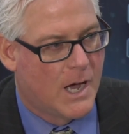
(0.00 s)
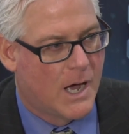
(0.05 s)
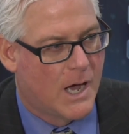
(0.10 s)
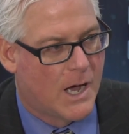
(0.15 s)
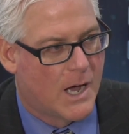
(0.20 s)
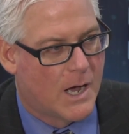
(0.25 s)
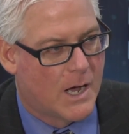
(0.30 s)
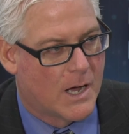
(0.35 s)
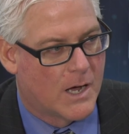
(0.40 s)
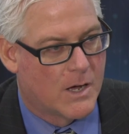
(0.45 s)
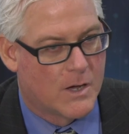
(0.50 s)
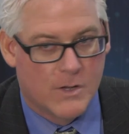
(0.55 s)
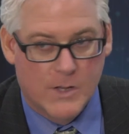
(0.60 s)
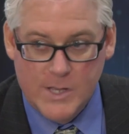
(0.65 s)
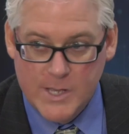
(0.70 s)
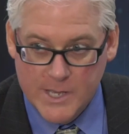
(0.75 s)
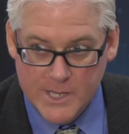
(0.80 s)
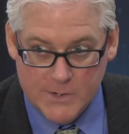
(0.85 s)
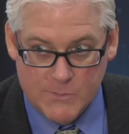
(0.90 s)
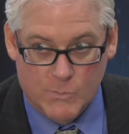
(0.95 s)
Uh,
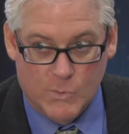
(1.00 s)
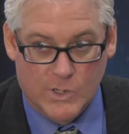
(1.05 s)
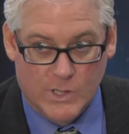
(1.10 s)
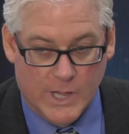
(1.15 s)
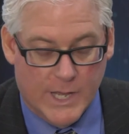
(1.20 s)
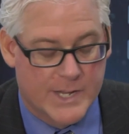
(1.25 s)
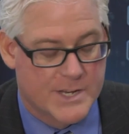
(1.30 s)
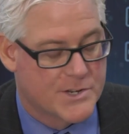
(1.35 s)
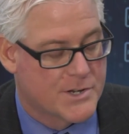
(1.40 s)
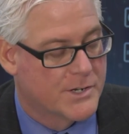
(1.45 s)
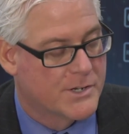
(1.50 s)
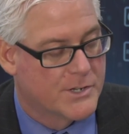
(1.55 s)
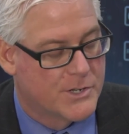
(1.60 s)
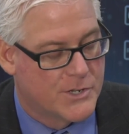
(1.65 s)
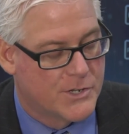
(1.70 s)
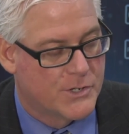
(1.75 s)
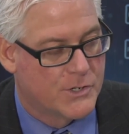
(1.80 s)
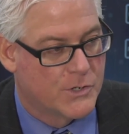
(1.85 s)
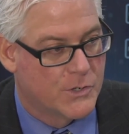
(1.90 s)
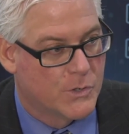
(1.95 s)
in relation
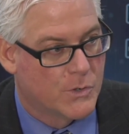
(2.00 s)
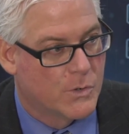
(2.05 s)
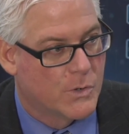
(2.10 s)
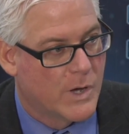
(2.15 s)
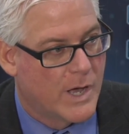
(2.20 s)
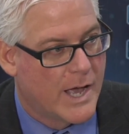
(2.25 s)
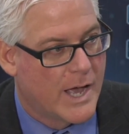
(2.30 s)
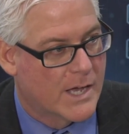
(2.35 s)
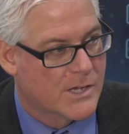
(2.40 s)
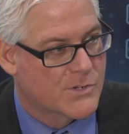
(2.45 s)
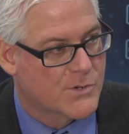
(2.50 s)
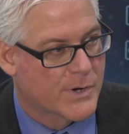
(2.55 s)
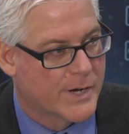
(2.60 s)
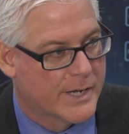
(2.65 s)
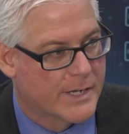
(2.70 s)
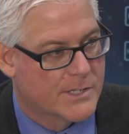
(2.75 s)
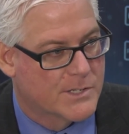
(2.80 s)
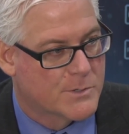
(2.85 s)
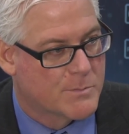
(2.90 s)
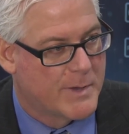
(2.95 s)
to x-ray
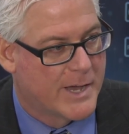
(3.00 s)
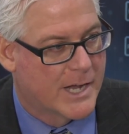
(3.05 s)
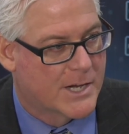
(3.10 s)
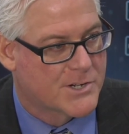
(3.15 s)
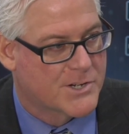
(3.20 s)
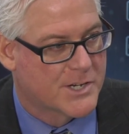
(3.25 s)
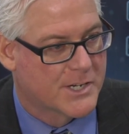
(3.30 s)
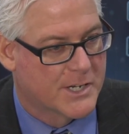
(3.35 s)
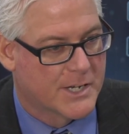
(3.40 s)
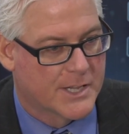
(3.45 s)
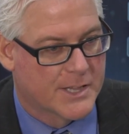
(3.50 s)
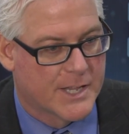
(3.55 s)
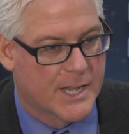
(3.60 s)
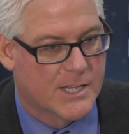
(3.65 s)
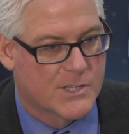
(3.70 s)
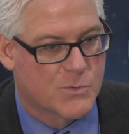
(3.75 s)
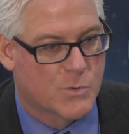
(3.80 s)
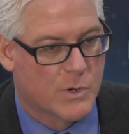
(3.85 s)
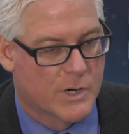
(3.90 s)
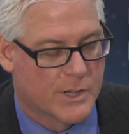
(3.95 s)
inspection and
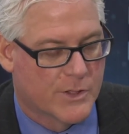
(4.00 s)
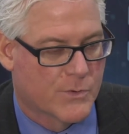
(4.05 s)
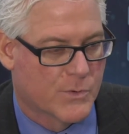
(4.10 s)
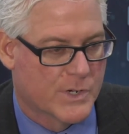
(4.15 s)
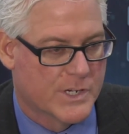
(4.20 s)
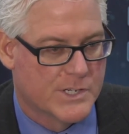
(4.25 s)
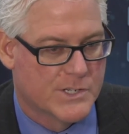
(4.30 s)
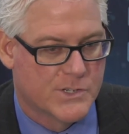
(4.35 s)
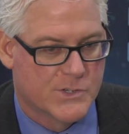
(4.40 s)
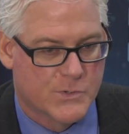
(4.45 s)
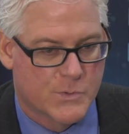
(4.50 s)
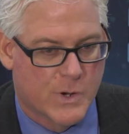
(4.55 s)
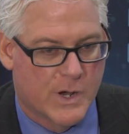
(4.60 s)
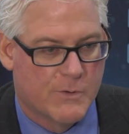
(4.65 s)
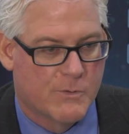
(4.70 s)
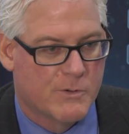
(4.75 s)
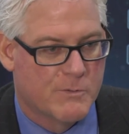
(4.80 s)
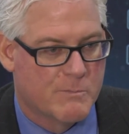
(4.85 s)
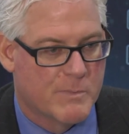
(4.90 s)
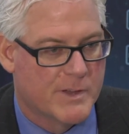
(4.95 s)
that's one of the reasons why
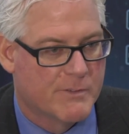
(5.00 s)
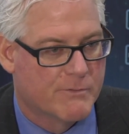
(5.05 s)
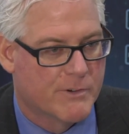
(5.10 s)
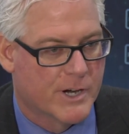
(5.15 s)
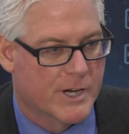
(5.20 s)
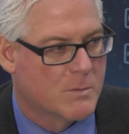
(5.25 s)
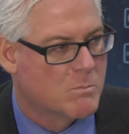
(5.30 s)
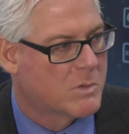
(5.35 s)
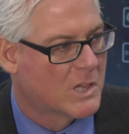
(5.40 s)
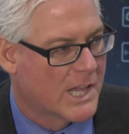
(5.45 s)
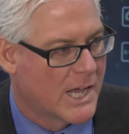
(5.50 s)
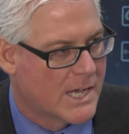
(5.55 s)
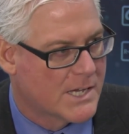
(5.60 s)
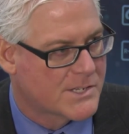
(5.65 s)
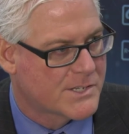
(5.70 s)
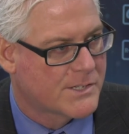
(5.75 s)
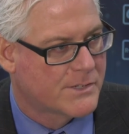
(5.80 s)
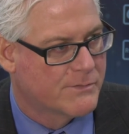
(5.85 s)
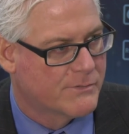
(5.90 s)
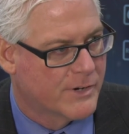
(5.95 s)
we've been very
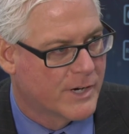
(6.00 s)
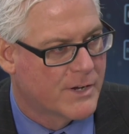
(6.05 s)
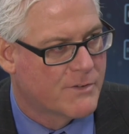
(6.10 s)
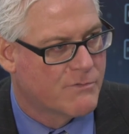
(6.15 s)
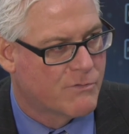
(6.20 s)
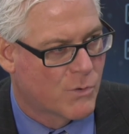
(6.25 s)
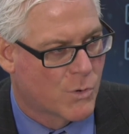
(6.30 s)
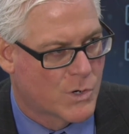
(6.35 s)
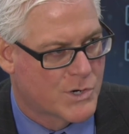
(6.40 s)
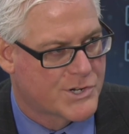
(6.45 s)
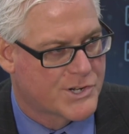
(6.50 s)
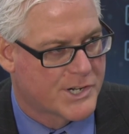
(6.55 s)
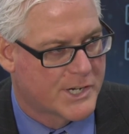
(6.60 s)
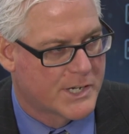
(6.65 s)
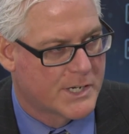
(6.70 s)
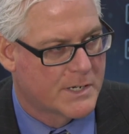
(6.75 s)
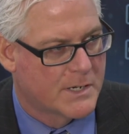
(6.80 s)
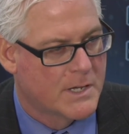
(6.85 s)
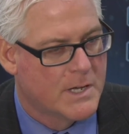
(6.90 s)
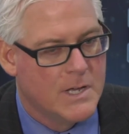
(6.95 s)
blessed and very
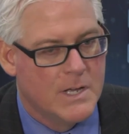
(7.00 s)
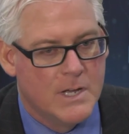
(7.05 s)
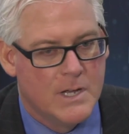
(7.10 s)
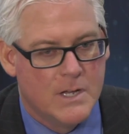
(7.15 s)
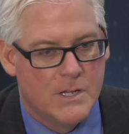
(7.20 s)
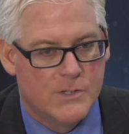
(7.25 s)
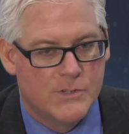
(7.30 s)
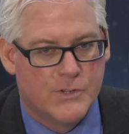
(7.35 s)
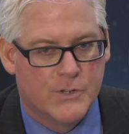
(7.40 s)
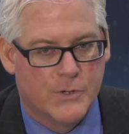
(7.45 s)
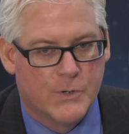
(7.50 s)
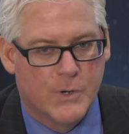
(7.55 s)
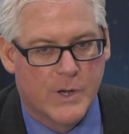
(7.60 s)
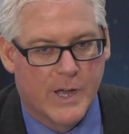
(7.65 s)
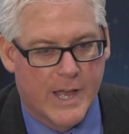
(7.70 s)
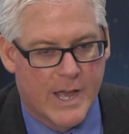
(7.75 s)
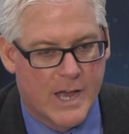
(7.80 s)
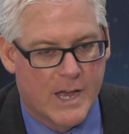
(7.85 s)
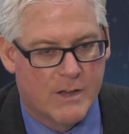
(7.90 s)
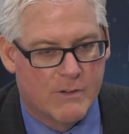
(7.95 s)
fortunate to
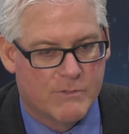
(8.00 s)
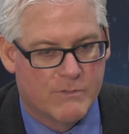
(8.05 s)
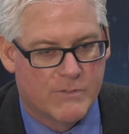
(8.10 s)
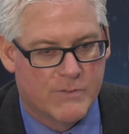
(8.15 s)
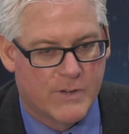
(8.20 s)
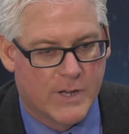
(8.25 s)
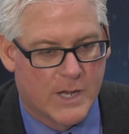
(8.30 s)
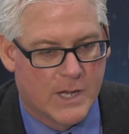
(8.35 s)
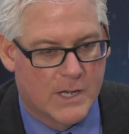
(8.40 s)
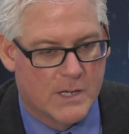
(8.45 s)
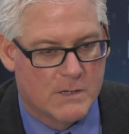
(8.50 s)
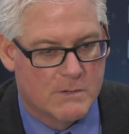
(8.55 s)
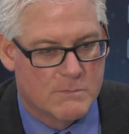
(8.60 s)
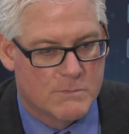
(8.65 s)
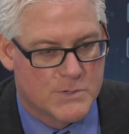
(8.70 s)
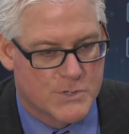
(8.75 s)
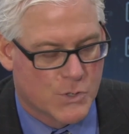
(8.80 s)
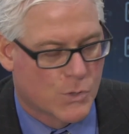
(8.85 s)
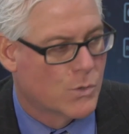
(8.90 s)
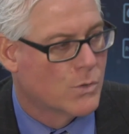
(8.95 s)
have uh,
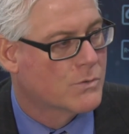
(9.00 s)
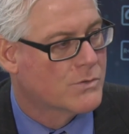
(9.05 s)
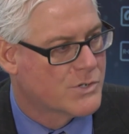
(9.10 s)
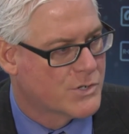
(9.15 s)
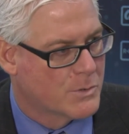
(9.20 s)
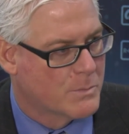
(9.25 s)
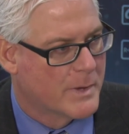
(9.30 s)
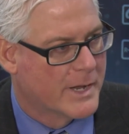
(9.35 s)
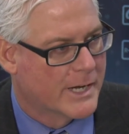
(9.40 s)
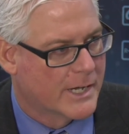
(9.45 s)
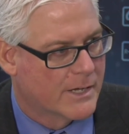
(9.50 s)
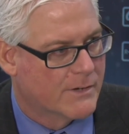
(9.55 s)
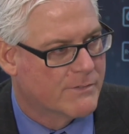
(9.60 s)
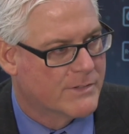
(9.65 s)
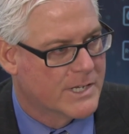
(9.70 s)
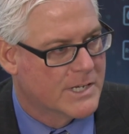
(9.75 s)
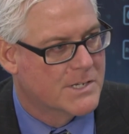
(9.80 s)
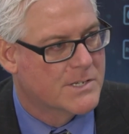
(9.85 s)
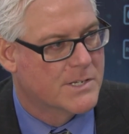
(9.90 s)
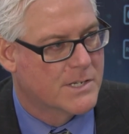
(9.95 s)
sold so many of
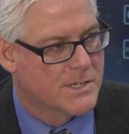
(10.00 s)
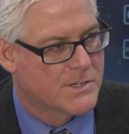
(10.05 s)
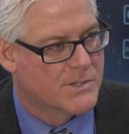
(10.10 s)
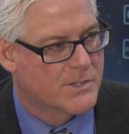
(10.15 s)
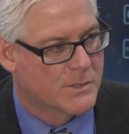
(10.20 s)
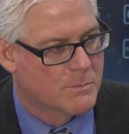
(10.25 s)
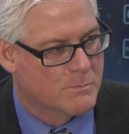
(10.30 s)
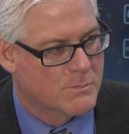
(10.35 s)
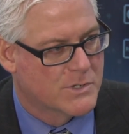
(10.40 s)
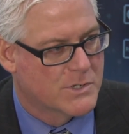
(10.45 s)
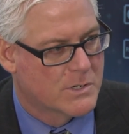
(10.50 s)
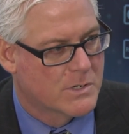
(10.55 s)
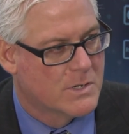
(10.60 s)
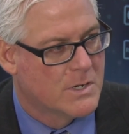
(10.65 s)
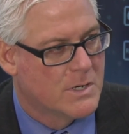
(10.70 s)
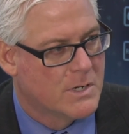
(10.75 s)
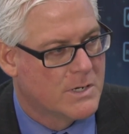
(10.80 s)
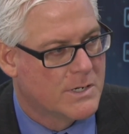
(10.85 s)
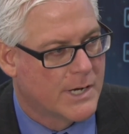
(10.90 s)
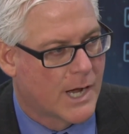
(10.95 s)
these systems
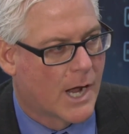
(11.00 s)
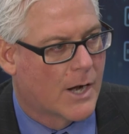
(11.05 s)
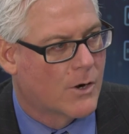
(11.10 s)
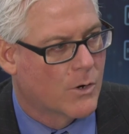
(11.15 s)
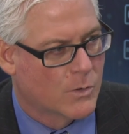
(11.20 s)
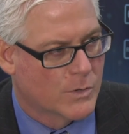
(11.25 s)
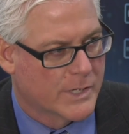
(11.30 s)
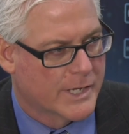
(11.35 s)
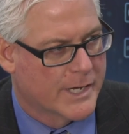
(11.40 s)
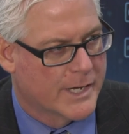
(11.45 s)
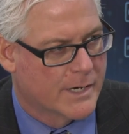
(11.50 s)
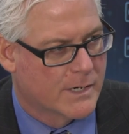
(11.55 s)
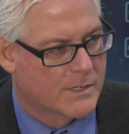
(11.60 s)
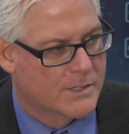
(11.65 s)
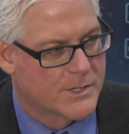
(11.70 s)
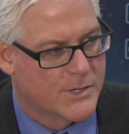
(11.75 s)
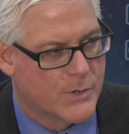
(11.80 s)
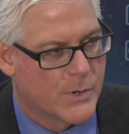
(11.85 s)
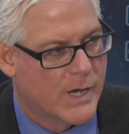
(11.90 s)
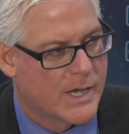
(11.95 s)
not only here in
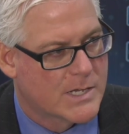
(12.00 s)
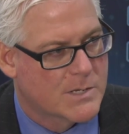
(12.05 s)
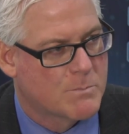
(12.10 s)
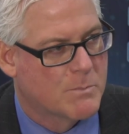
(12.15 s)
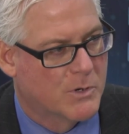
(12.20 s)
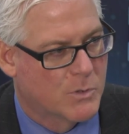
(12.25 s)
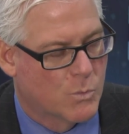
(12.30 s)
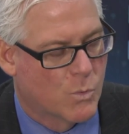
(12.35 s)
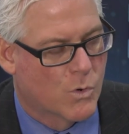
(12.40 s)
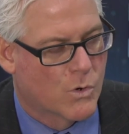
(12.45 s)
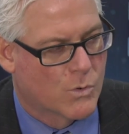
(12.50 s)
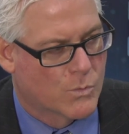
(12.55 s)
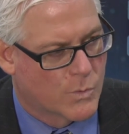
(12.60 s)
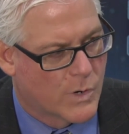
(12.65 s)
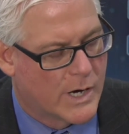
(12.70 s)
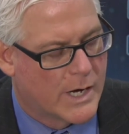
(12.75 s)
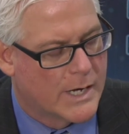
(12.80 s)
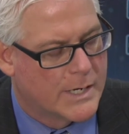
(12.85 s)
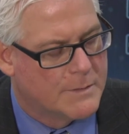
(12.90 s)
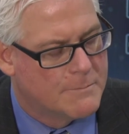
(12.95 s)
the U.S. but
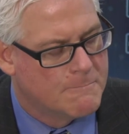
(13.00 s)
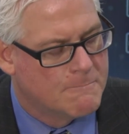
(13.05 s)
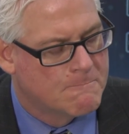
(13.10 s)
worldwide.